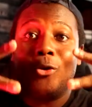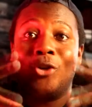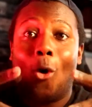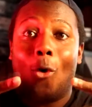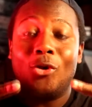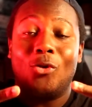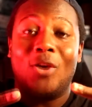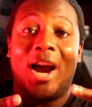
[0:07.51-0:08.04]

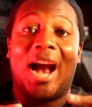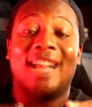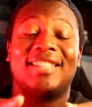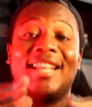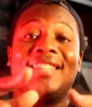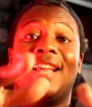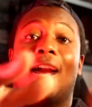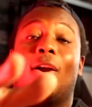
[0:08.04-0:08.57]
Yo, you guys,
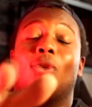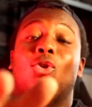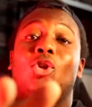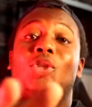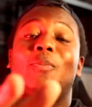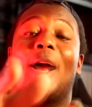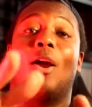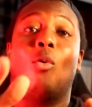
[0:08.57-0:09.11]
it's Dr.
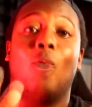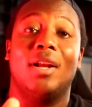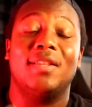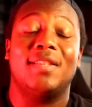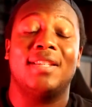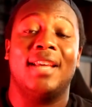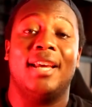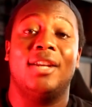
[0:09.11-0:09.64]
Tunis back
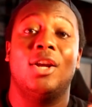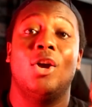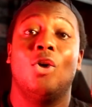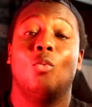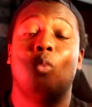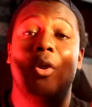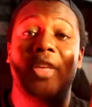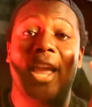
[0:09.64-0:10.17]
once again
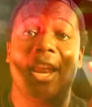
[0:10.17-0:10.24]
with